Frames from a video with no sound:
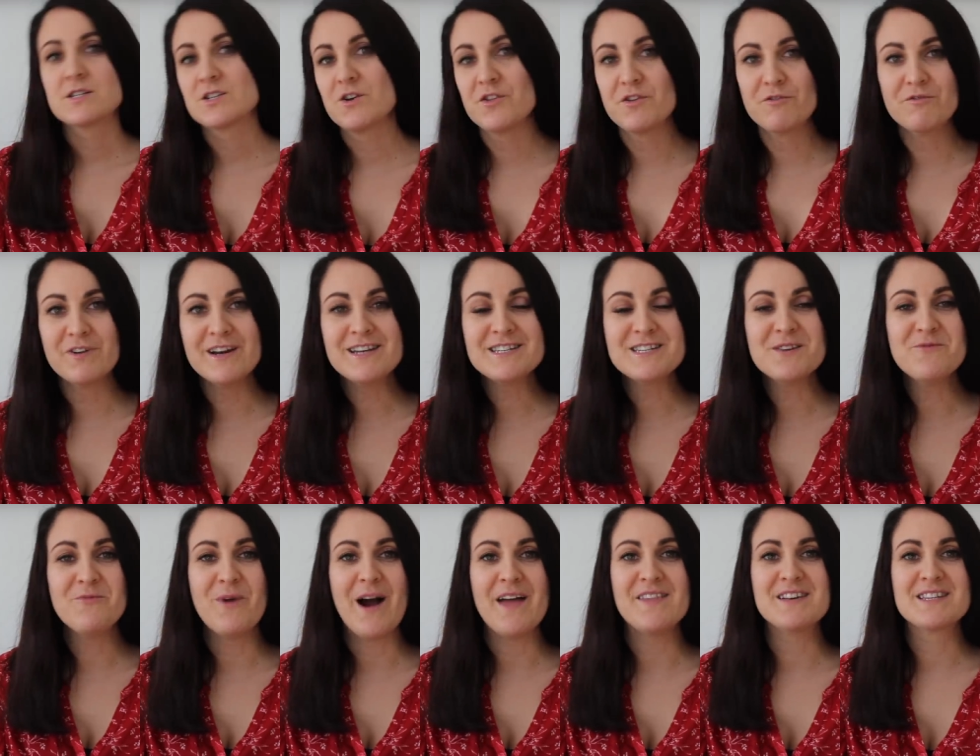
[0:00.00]
So the
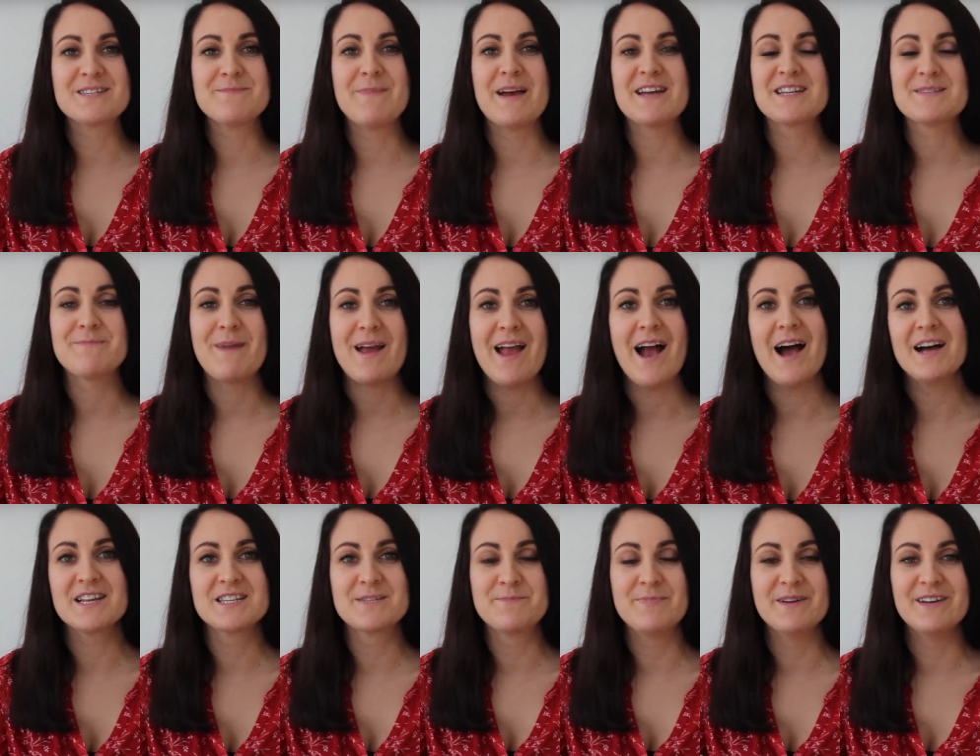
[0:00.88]
reason why this makes my
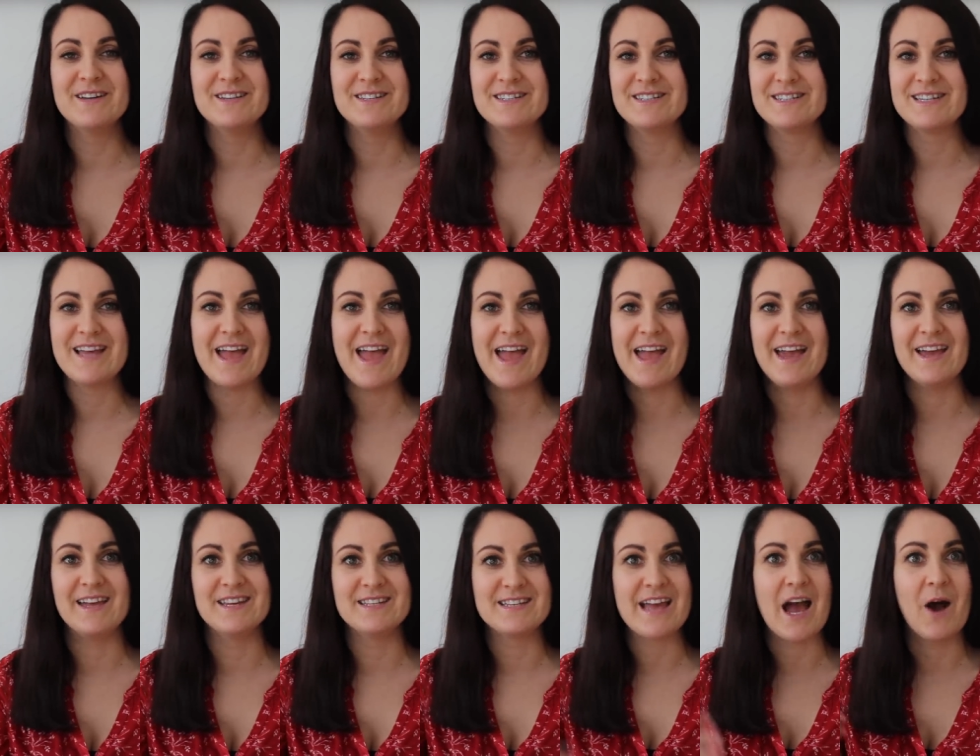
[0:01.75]
husband
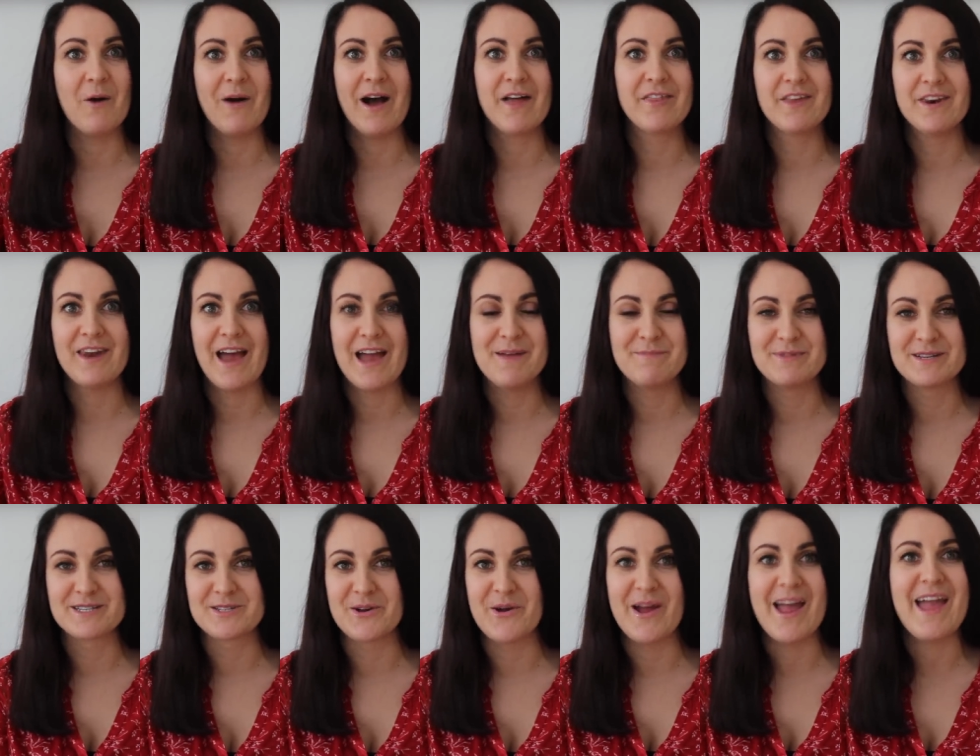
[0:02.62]
and our other neighbor
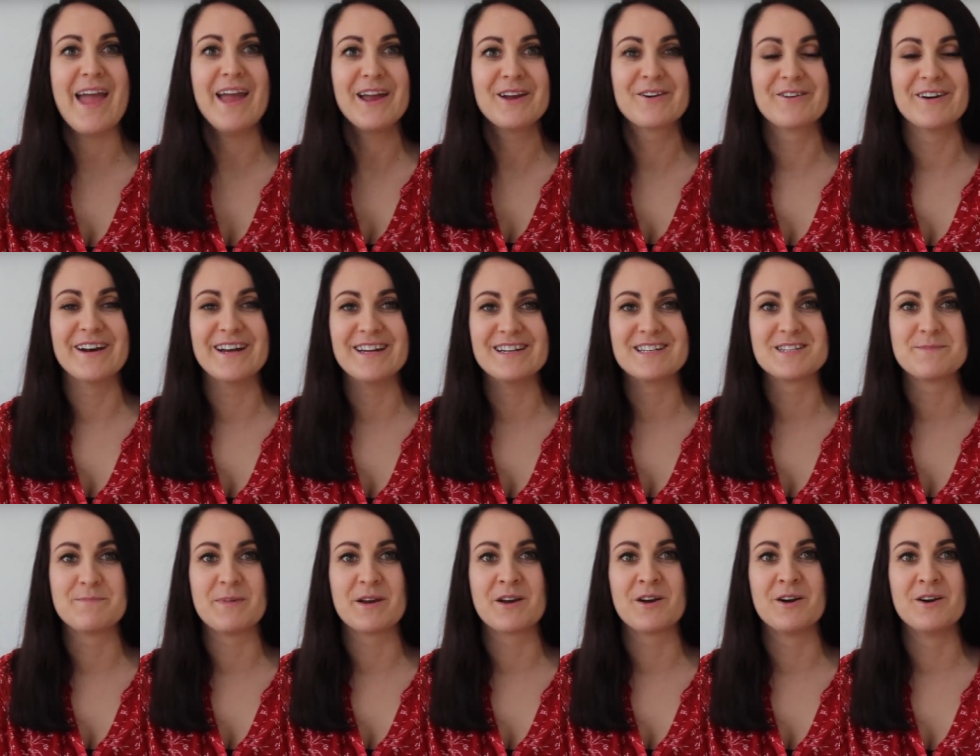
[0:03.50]
so angry
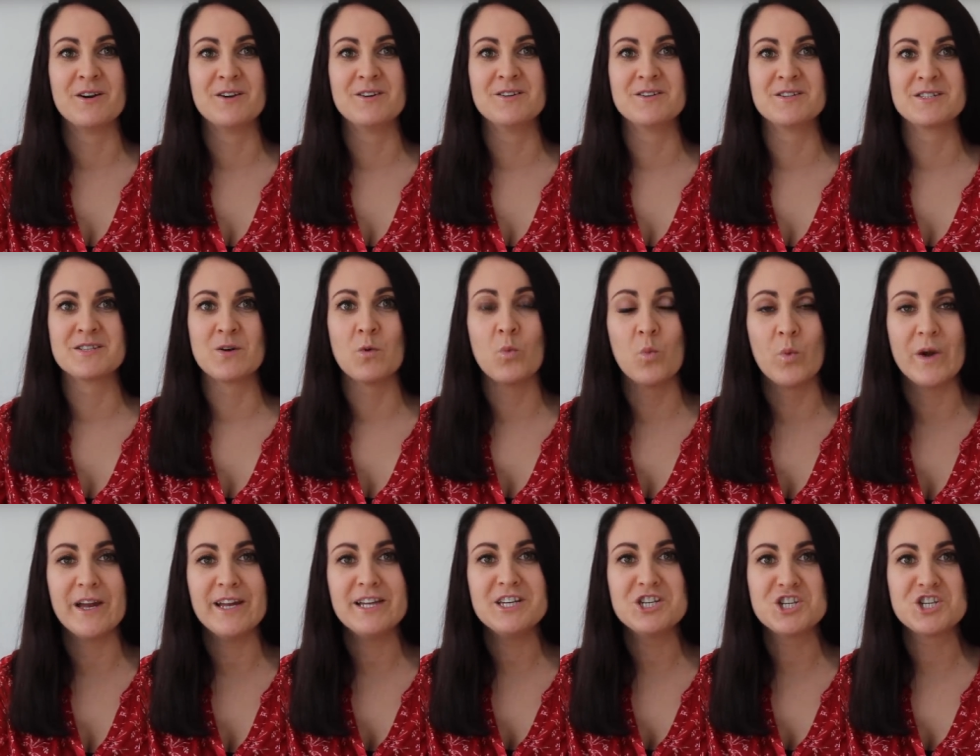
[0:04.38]
is because
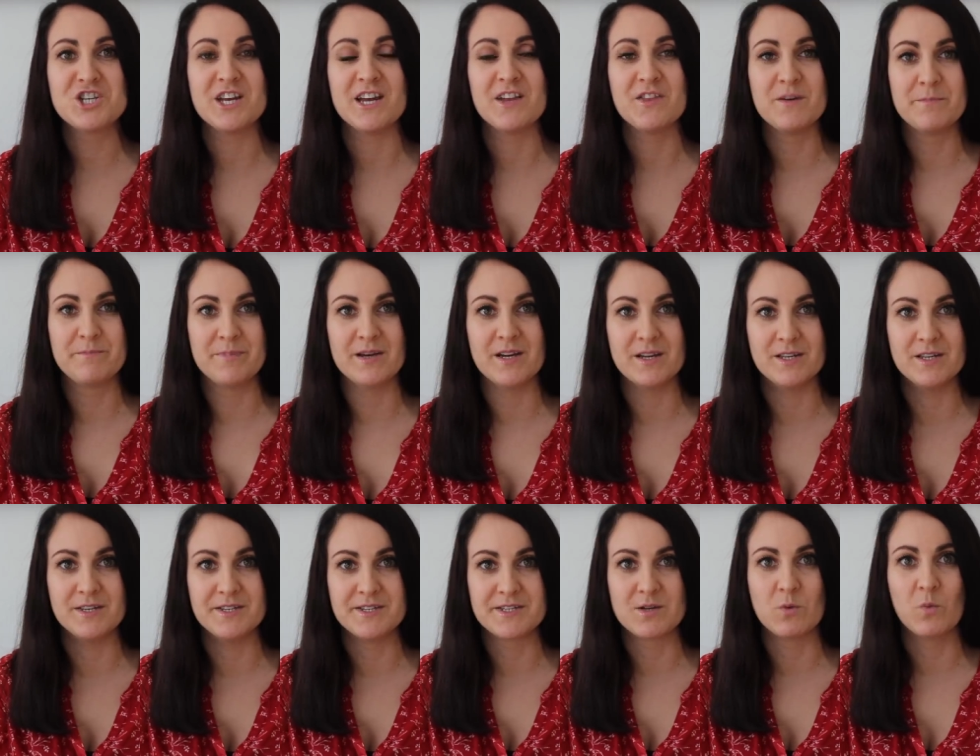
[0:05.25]
we share the
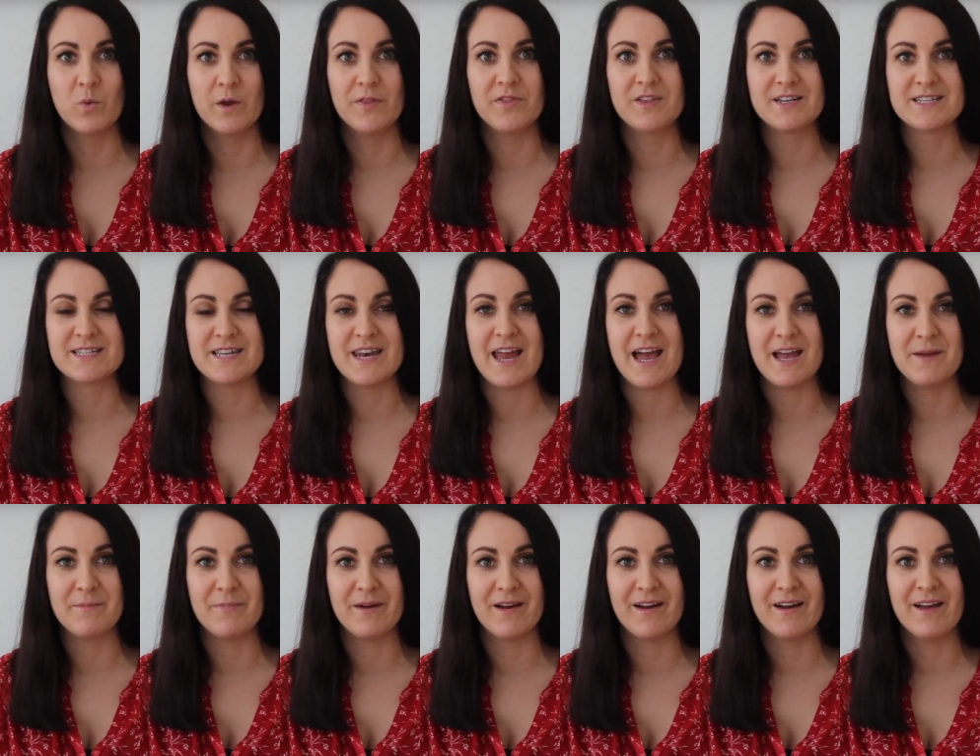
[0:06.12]
bins with this
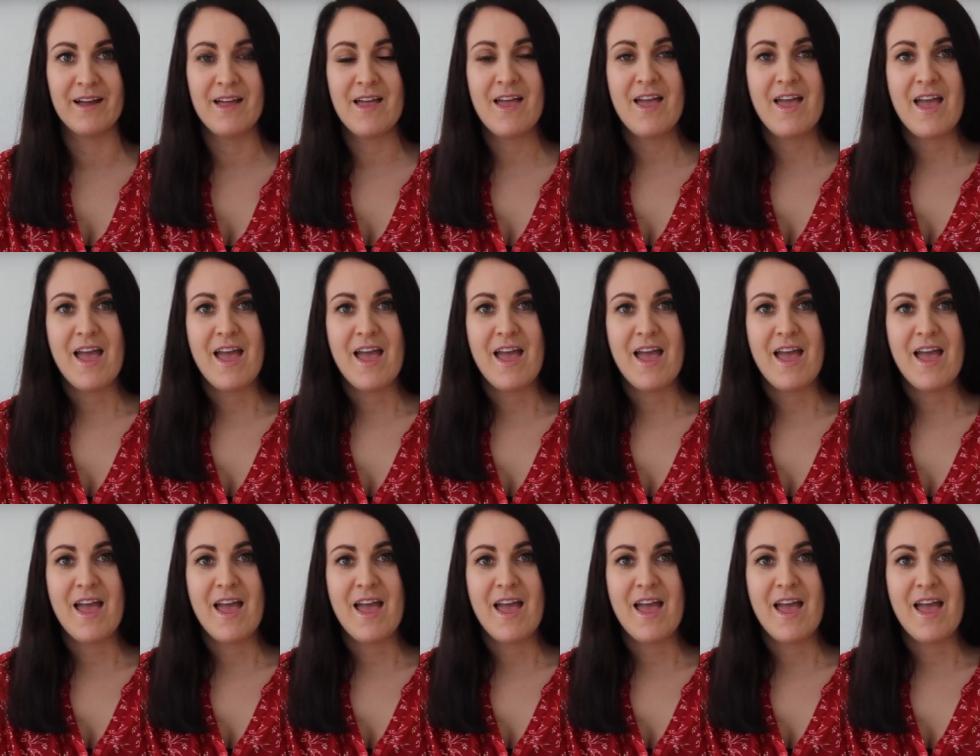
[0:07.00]
neighbor